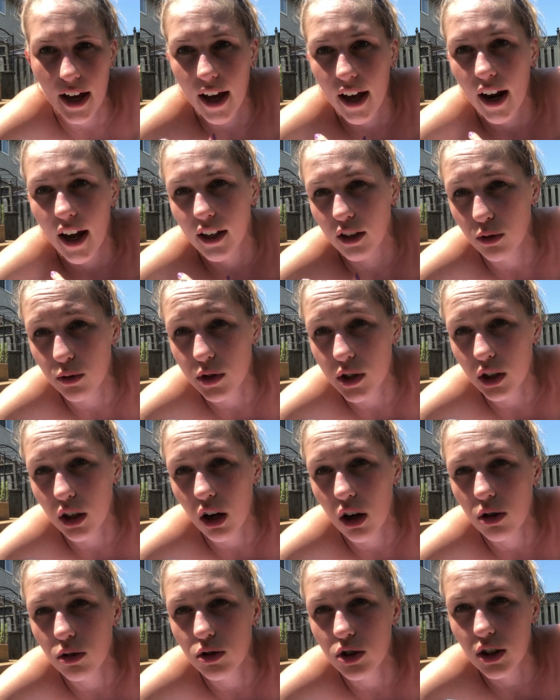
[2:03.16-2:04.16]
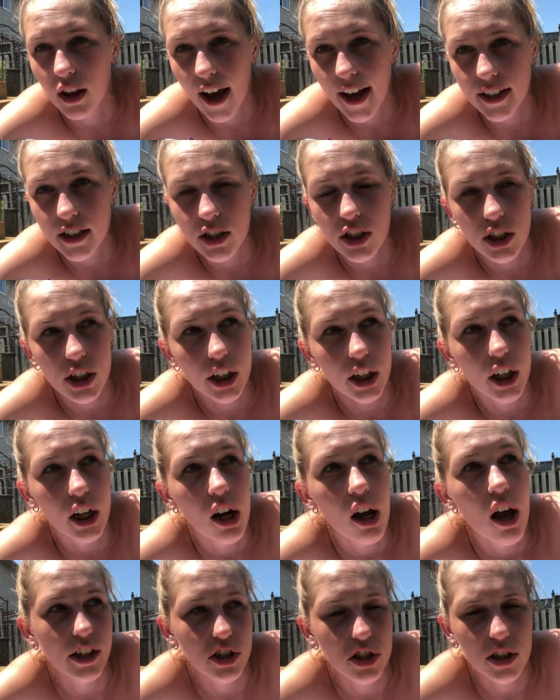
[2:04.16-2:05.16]
that I used to coach last year.
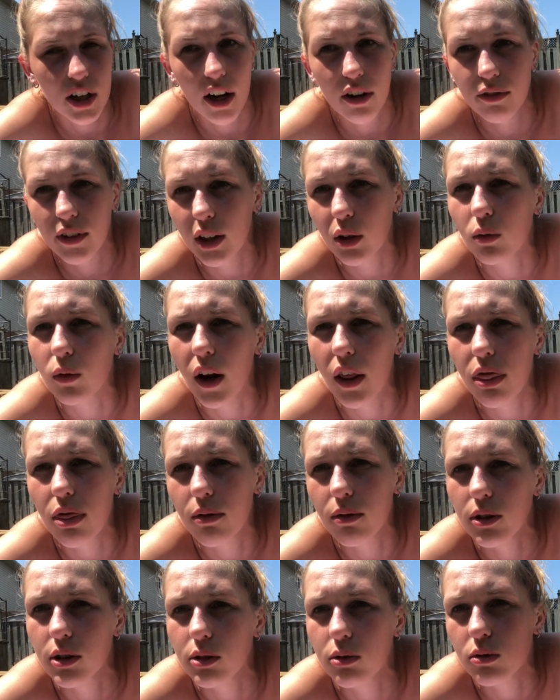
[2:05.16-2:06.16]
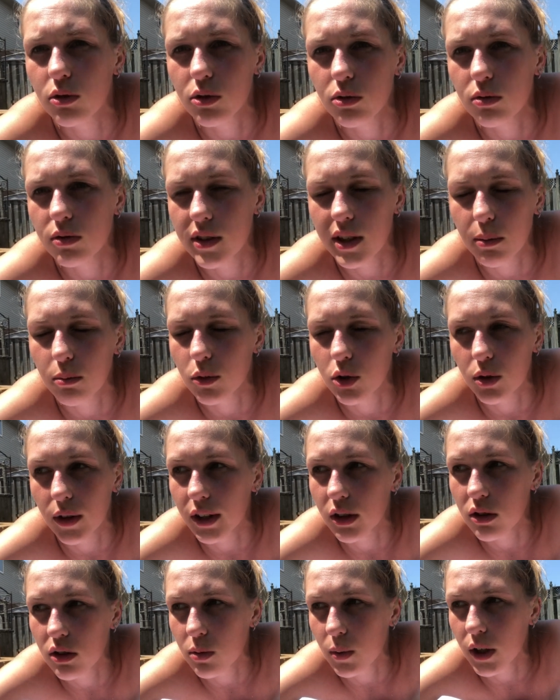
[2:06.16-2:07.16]
And I just kind of like run through some
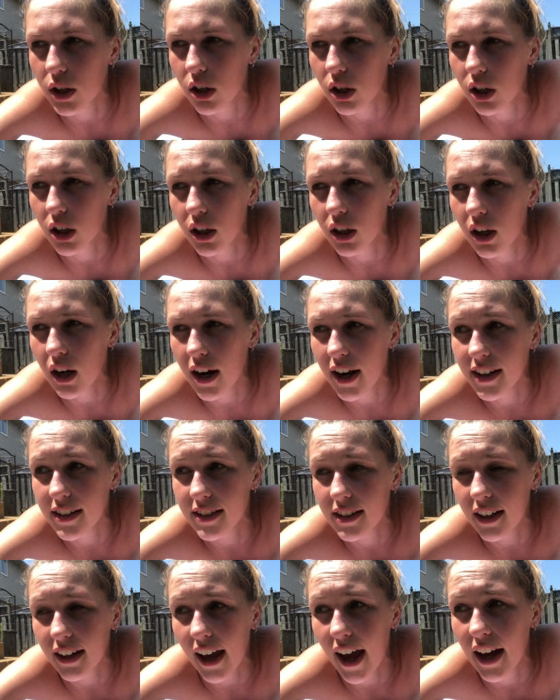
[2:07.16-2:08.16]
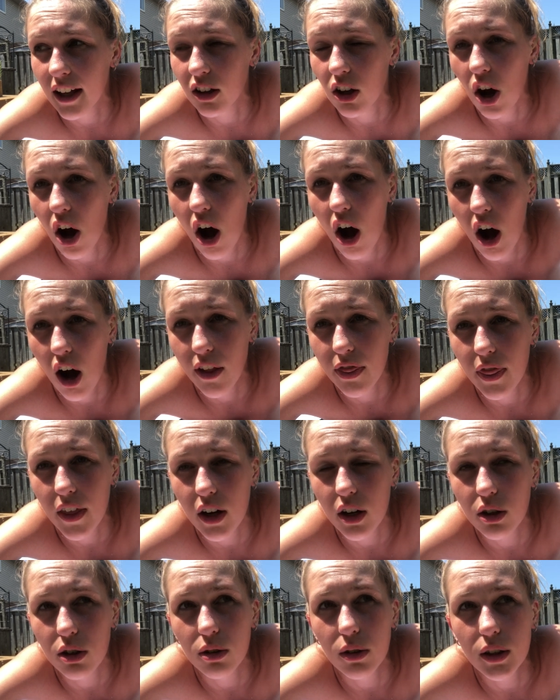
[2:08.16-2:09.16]
drills with her. It's like hella hot
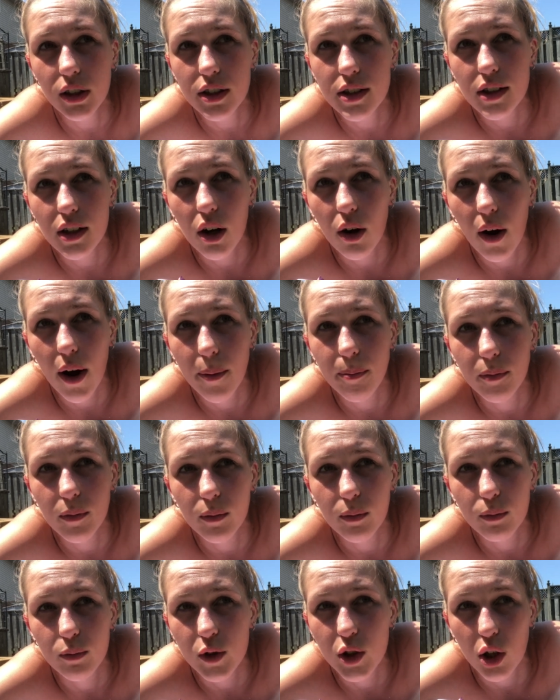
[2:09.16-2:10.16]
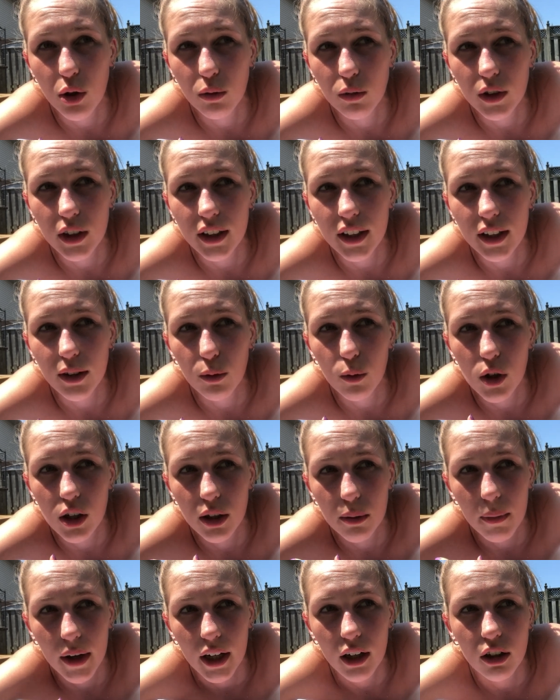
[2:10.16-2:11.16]
though, so I don't really want
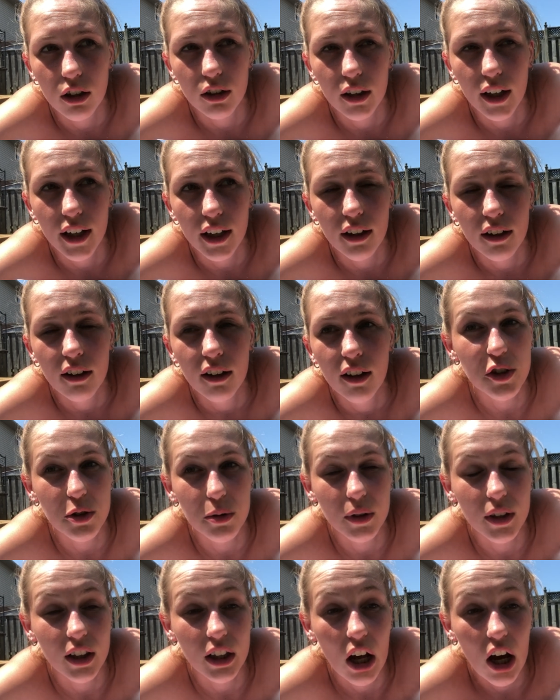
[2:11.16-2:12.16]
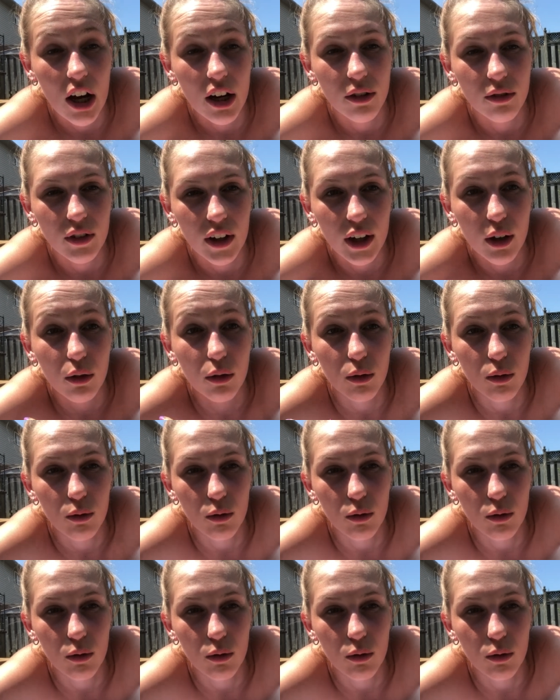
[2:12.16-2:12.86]
to make her like do a lot of like